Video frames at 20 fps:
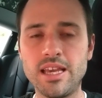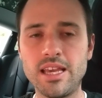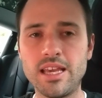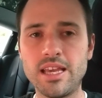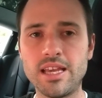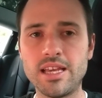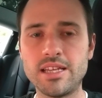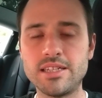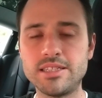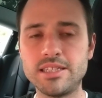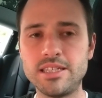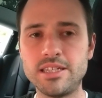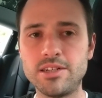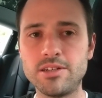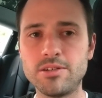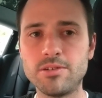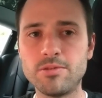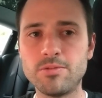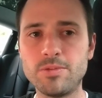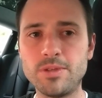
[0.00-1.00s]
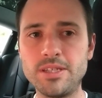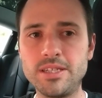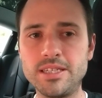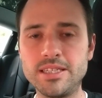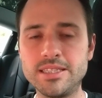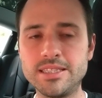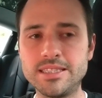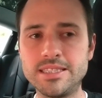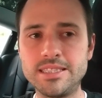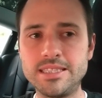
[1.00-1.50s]
And here we
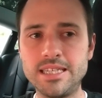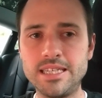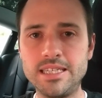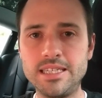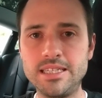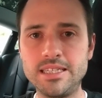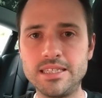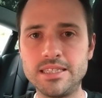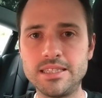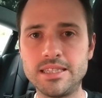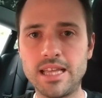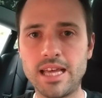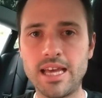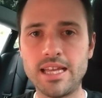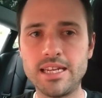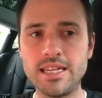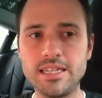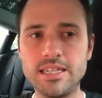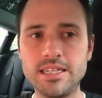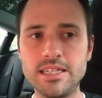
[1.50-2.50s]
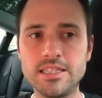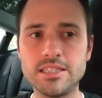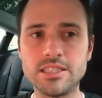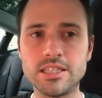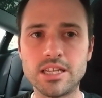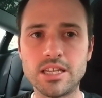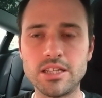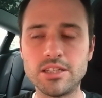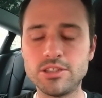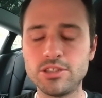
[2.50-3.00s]
can see that it
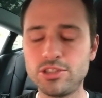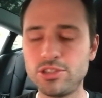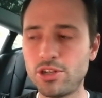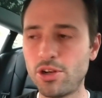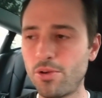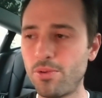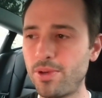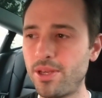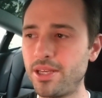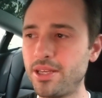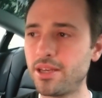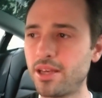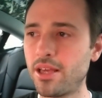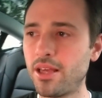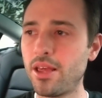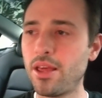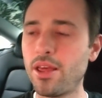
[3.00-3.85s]
is showing